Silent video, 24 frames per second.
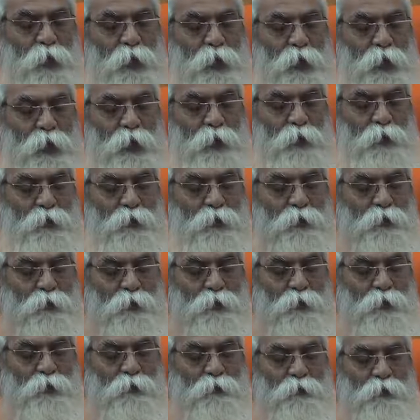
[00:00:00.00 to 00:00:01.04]
and
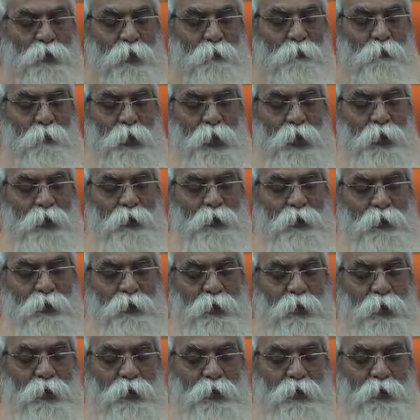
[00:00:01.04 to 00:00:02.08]
the mind,
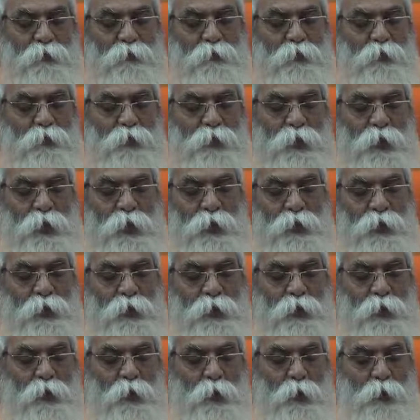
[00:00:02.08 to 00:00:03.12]
intellect, mood and
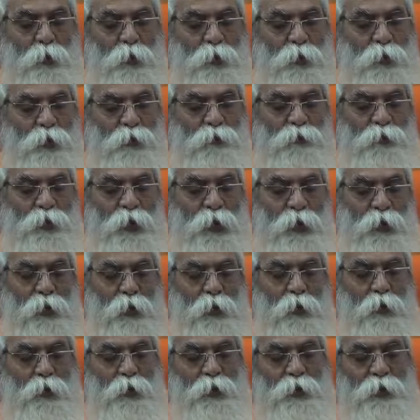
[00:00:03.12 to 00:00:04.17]
ego, they are
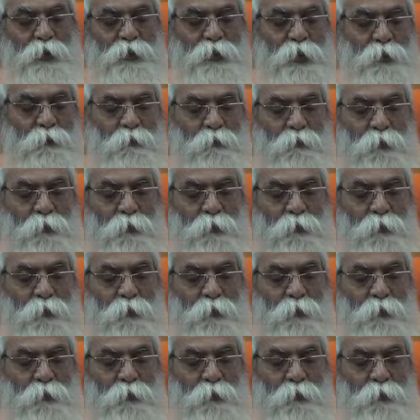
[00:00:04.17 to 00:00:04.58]
only the